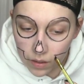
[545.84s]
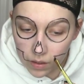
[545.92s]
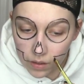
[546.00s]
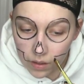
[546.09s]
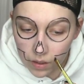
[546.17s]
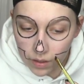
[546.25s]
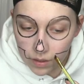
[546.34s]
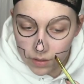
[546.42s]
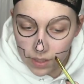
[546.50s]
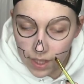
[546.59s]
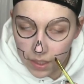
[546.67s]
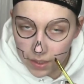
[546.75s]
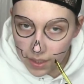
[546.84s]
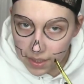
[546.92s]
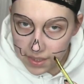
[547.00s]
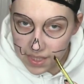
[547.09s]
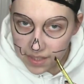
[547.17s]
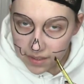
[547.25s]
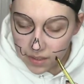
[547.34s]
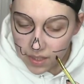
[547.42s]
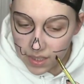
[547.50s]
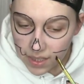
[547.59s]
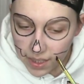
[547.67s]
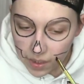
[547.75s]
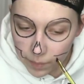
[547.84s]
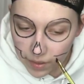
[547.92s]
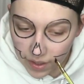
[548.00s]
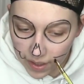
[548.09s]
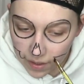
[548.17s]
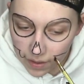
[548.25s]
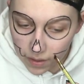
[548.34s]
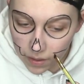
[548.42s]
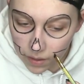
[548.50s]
not exactly at the end of the line, but like